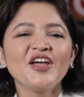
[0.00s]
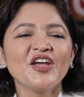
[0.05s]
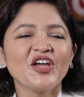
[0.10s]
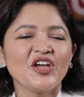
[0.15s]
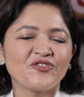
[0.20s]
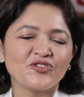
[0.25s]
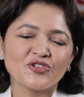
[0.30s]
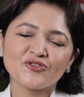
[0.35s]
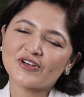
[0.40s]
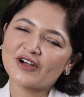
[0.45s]

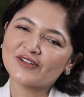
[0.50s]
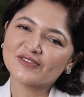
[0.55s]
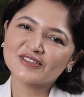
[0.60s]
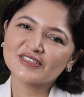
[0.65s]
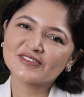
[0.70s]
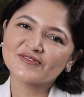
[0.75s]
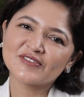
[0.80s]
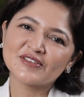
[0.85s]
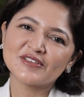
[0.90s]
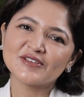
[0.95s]
If you found
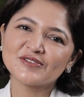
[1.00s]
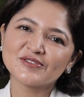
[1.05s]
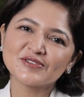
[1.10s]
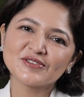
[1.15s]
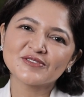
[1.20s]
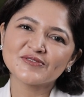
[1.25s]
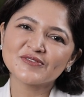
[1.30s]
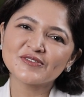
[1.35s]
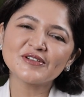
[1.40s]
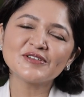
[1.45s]
this video
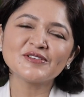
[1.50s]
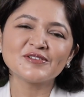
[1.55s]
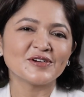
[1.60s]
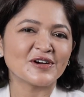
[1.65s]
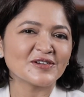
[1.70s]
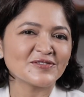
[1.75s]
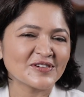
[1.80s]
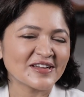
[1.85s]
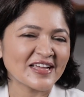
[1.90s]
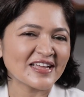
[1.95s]
useful, do
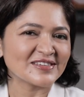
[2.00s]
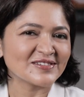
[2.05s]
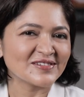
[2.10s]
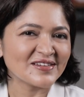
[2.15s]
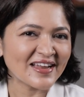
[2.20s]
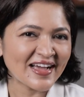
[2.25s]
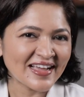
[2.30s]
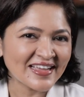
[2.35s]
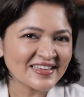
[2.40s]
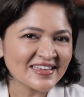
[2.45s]
not forget to
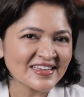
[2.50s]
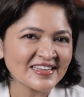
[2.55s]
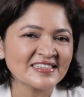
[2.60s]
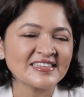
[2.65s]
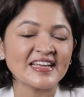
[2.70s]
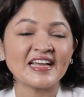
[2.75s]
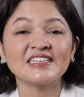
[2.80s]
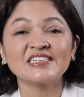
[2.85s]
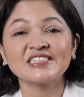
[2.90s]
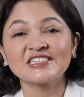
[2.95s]
like it
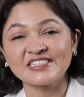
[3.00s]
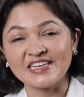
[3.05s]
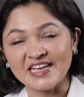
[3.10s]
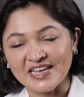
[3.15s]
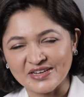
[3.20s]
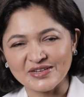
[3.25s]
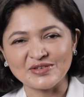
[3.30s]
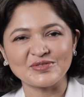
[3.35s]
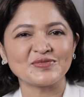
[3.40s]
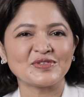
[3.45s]
and
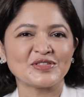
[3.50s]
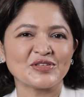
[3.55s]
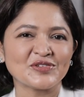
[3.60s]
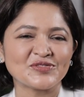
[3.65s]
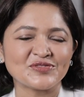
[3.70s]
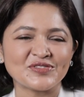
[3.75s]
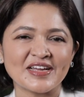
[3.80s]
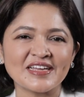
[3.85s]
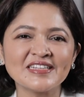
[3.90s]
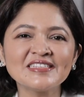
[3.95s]
share it with your
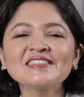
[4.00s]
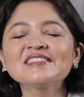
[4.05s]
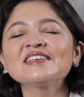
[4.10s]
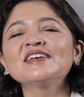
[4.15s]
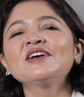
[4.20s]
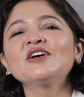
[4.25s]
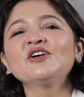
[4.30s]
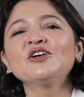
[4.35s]
friends.